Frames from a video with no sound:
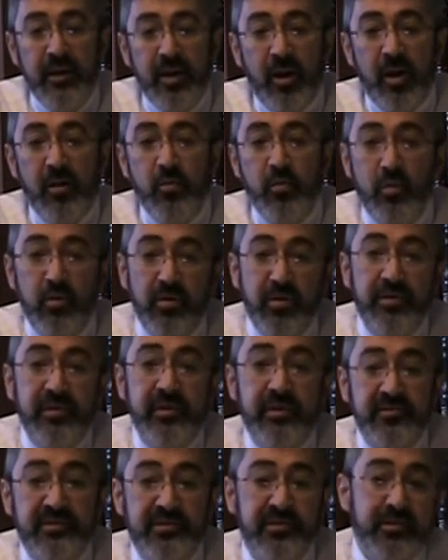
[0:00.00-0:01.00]
are worthy
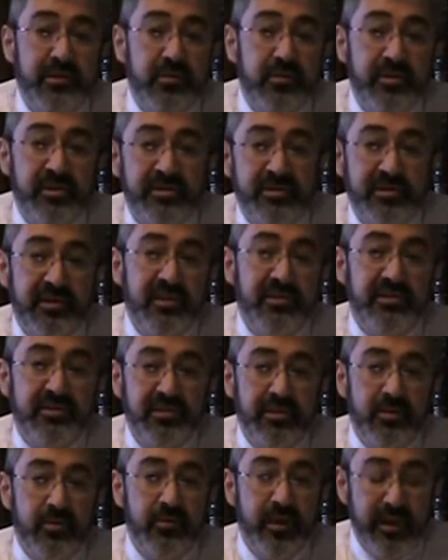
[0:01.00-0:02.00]
of serious
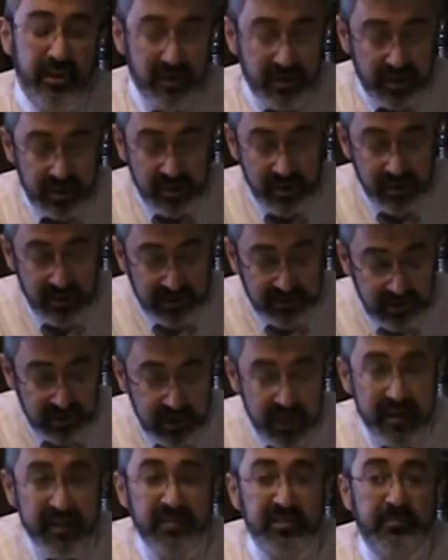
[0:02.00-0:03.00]
consideration. So
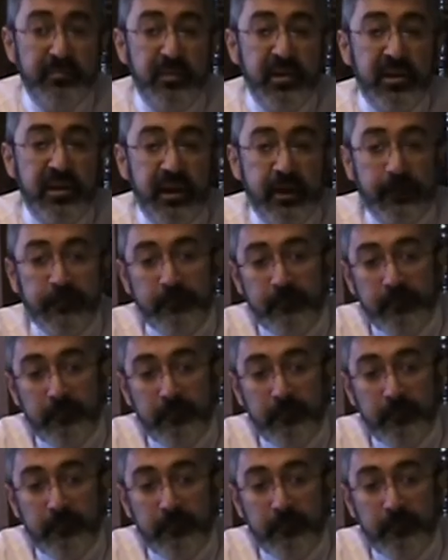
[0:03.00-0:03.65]
let us begin.